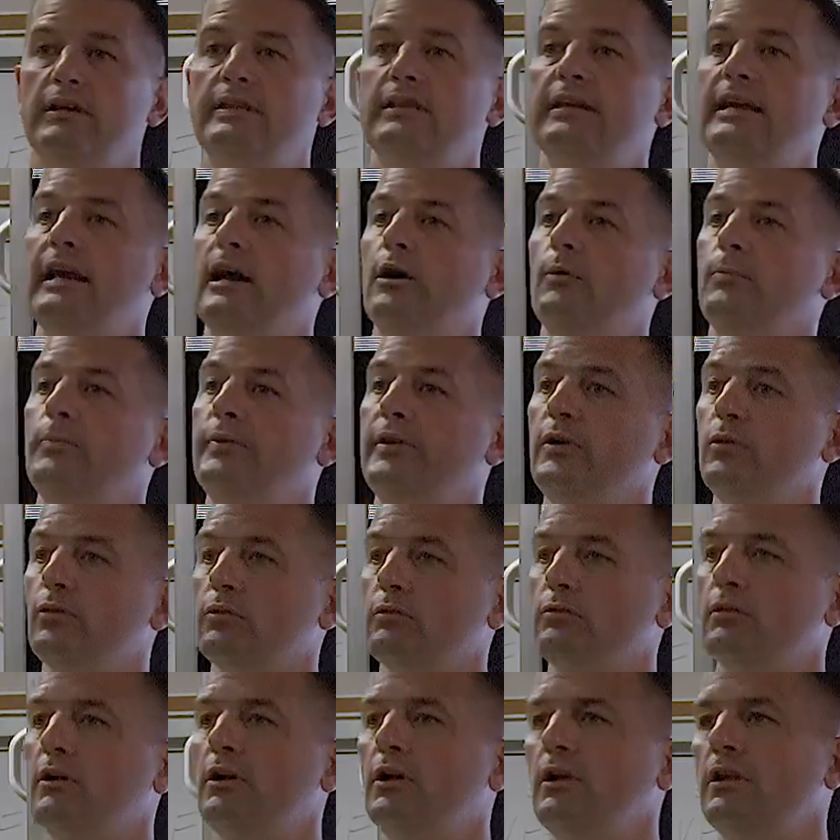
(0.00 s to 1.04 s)
with the
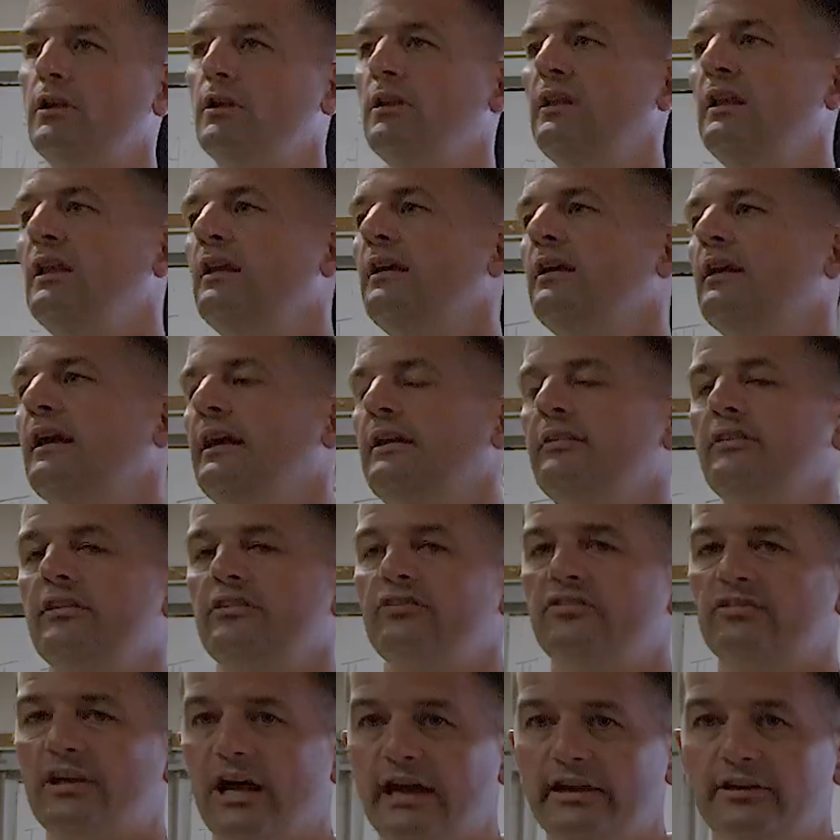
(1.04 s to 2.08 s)
albuterol and the
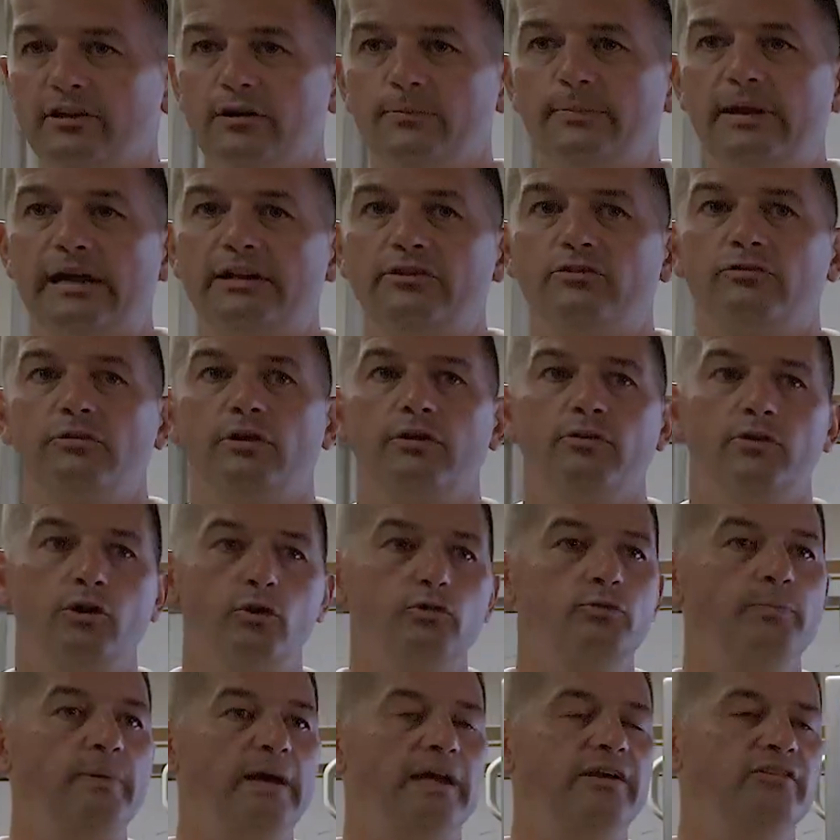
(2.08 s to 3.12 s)
Solu-Medrol.
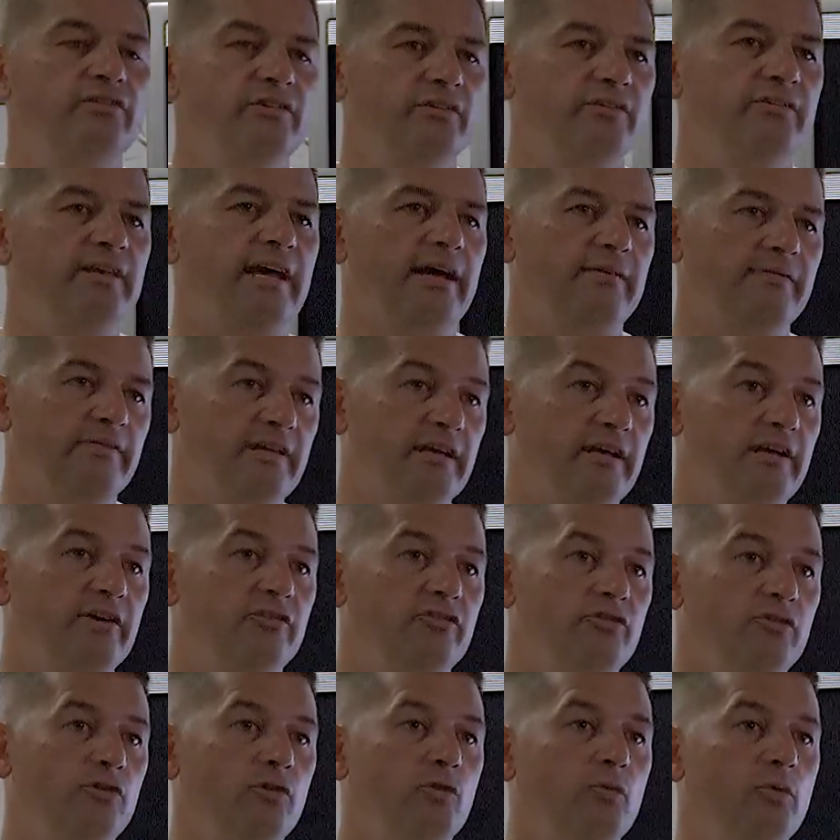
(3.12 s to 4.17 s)
Those patients have the
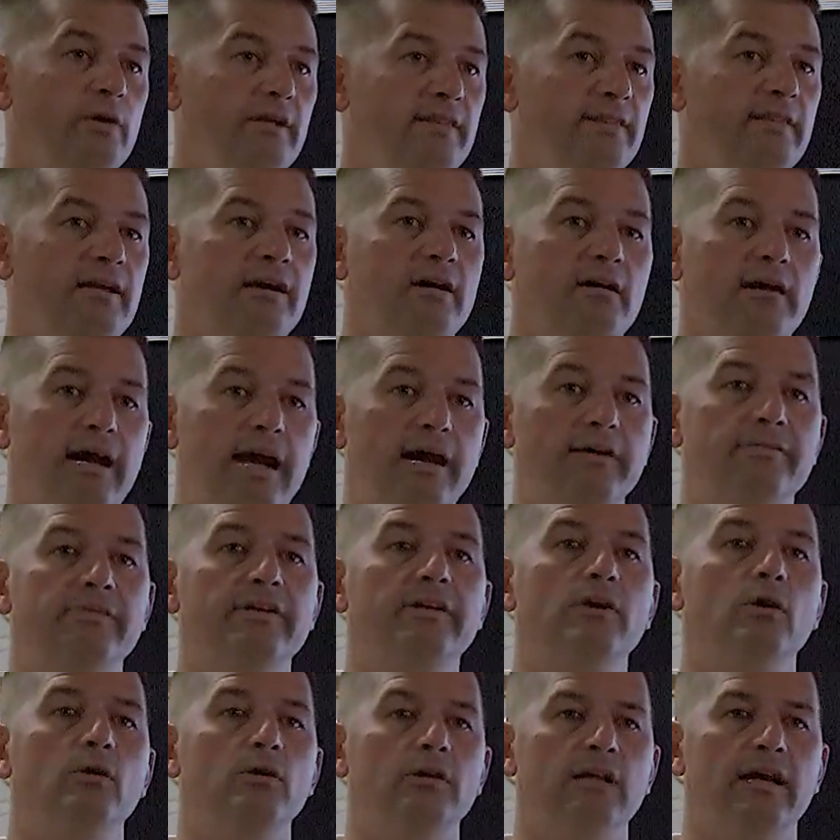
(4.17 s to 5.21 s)
issue with their
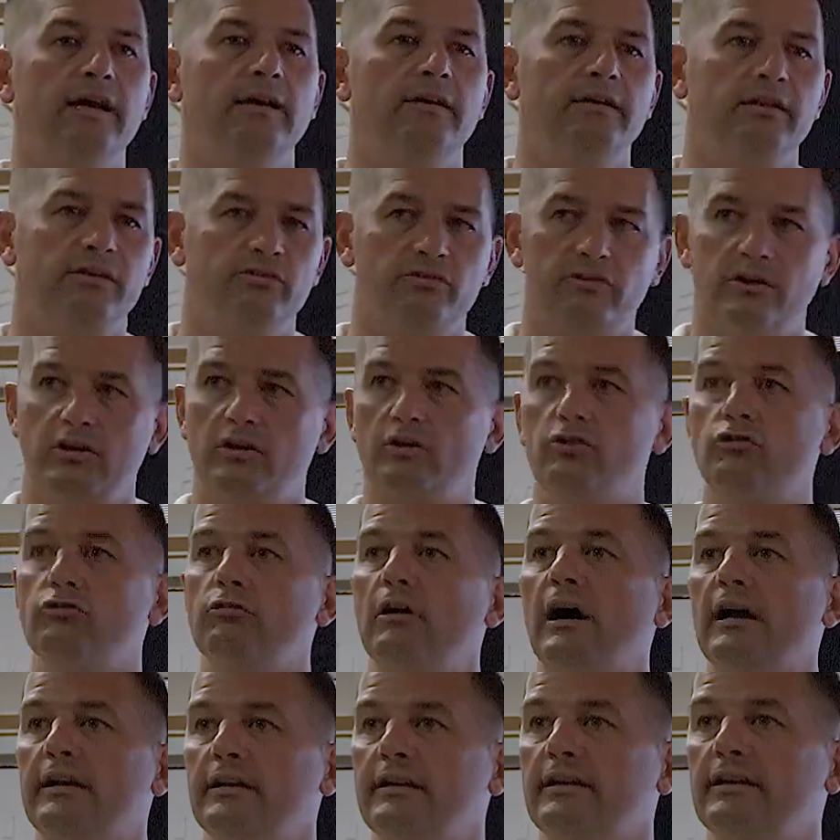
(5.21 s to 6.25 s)
alveoli, and it's a
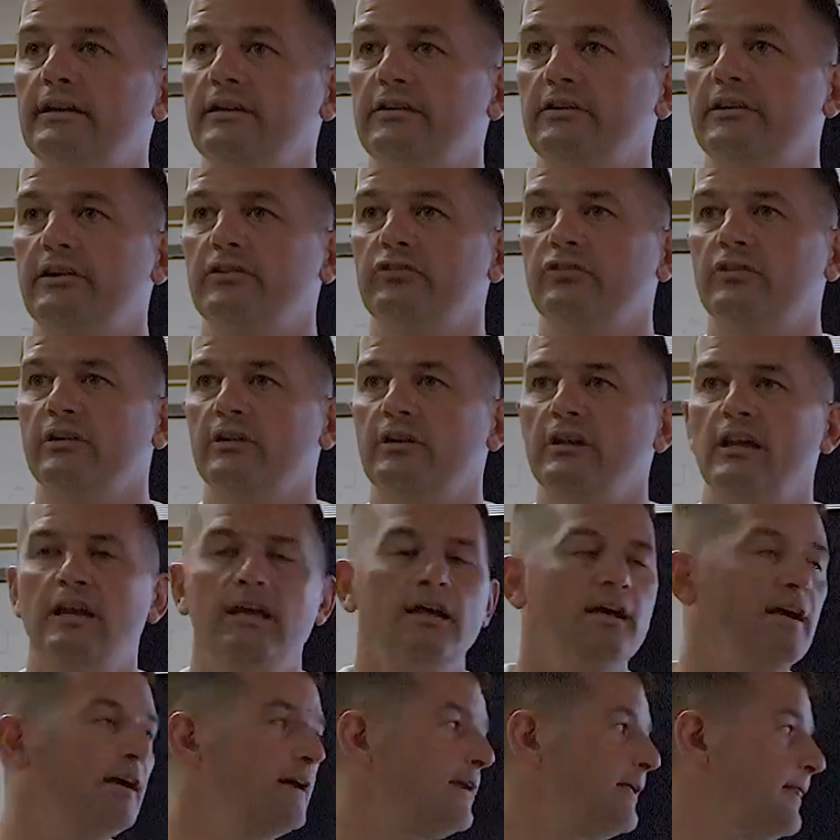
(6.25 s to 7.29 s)
chronic condition.
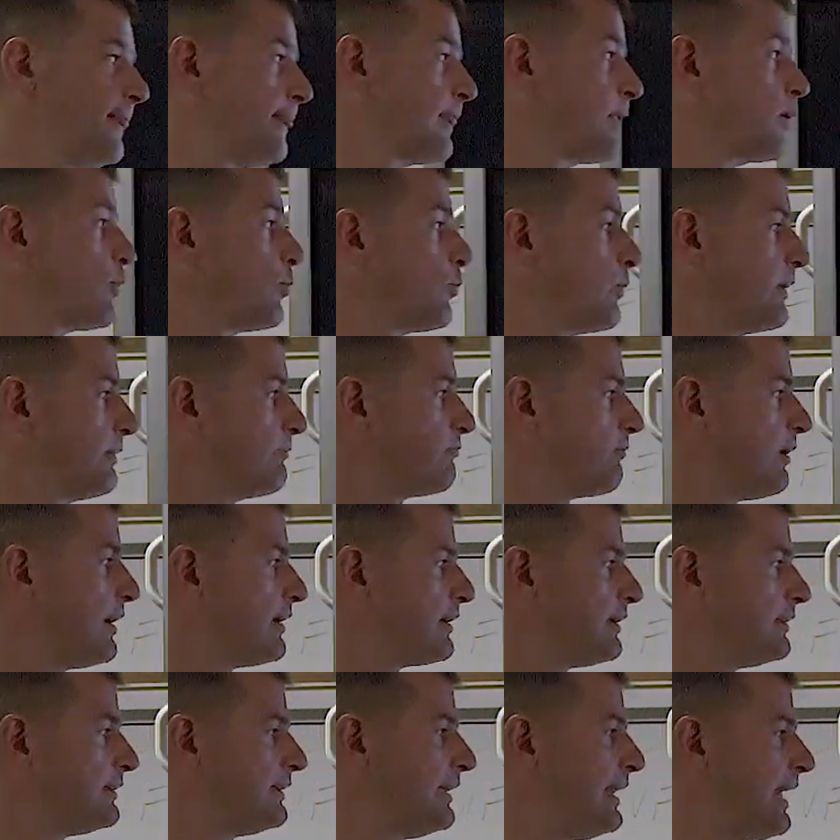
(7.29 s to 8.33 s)
We
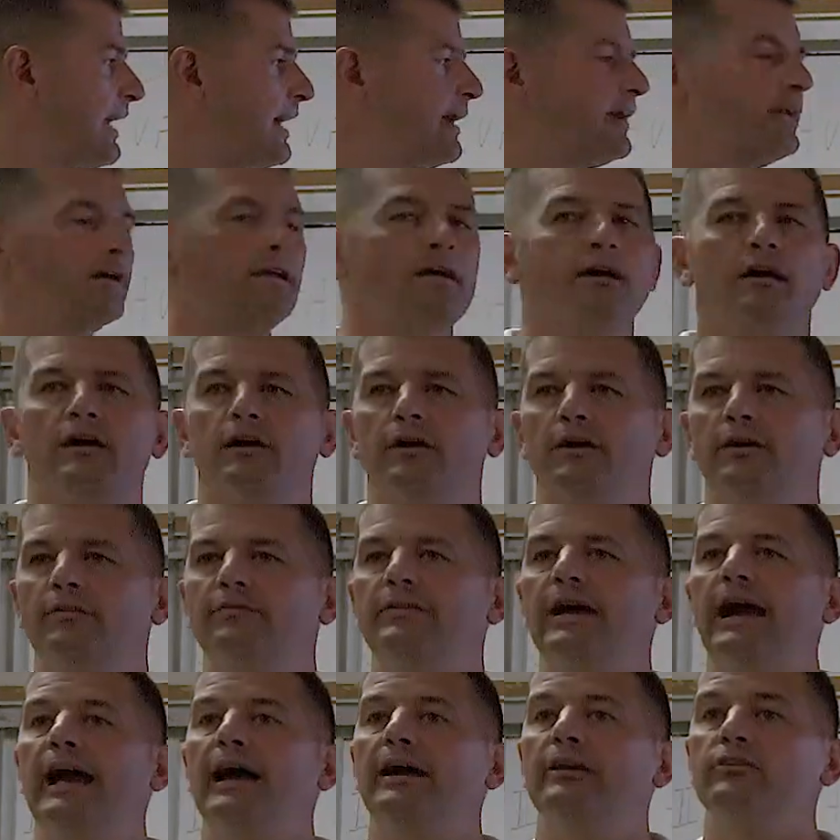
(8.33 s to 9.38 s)
run a lot
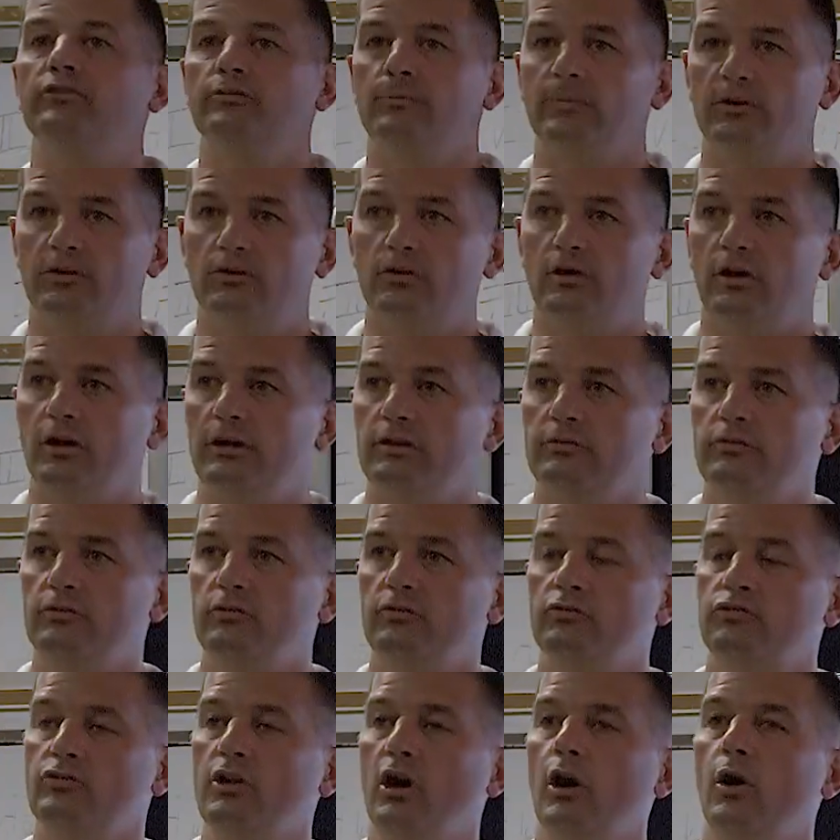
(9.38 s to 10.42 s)
of asthma calls.
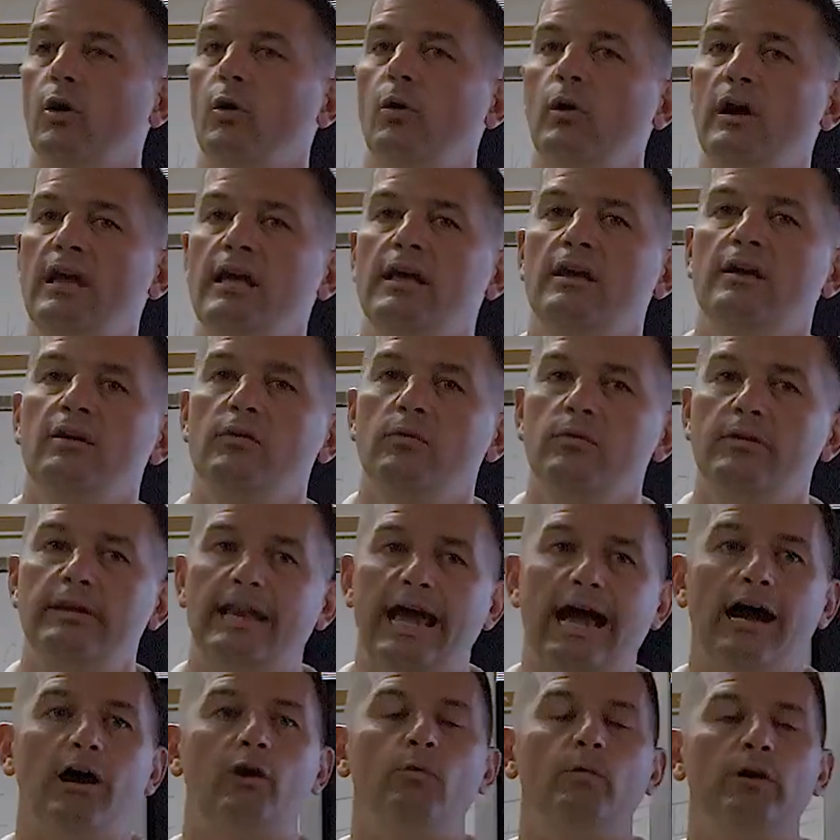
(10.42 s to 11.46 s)
So
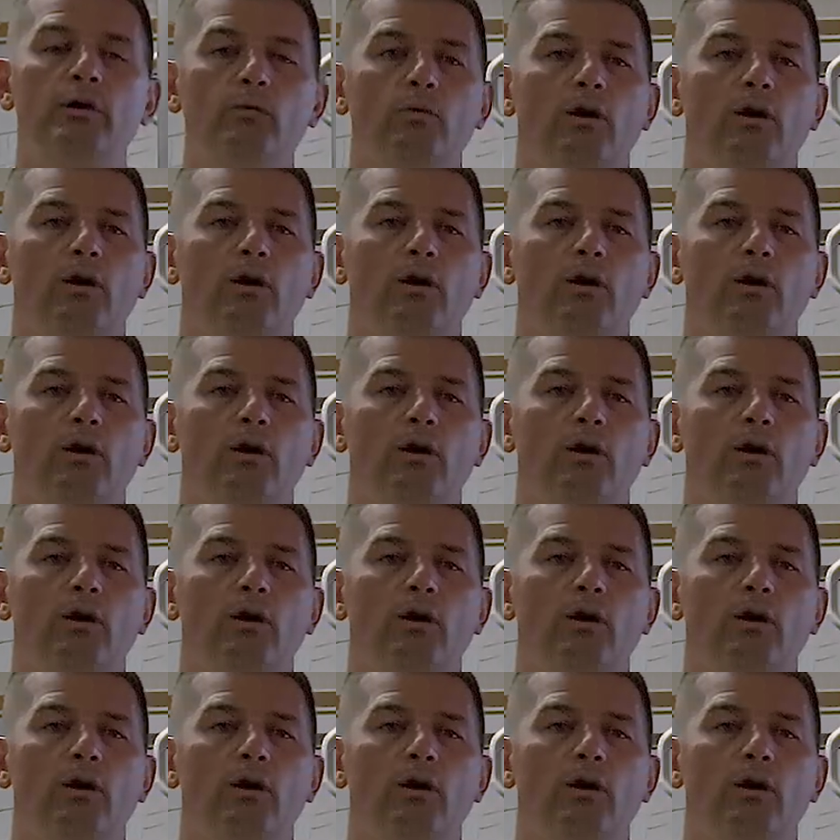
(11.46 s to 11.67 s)
now we